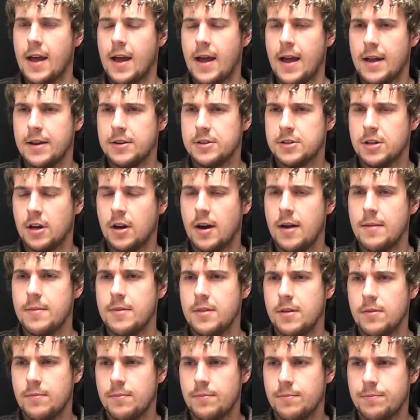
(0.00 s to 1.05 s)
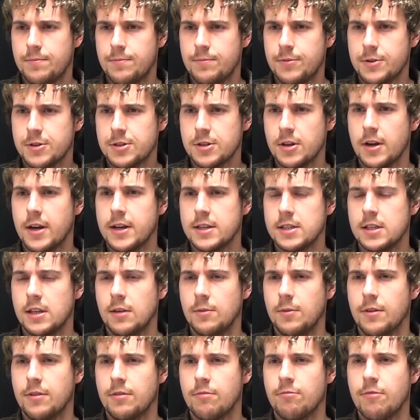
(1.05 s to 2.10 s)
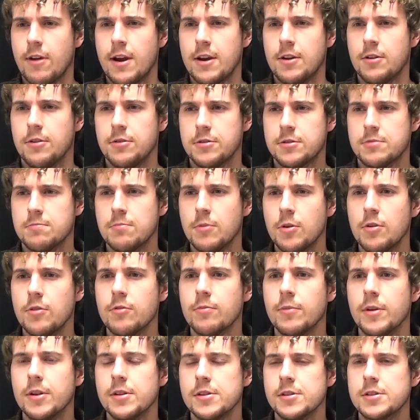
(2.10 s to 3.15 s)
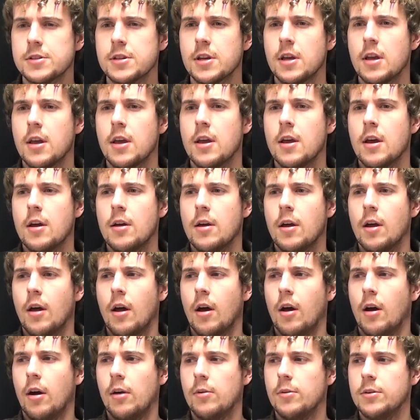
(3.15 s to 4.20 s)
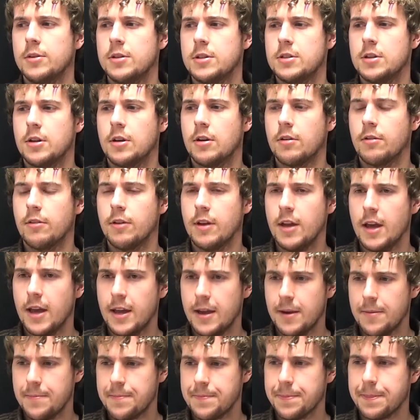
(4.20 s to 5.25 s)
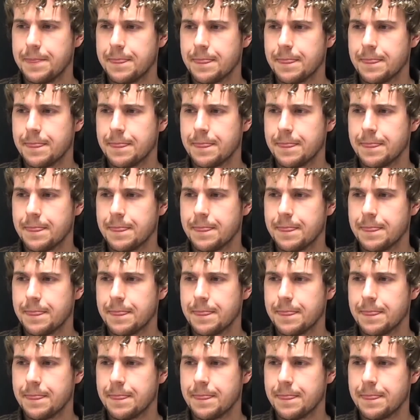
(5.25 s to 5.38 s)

and timing them precisely with Red Hood's movements, I wanted to create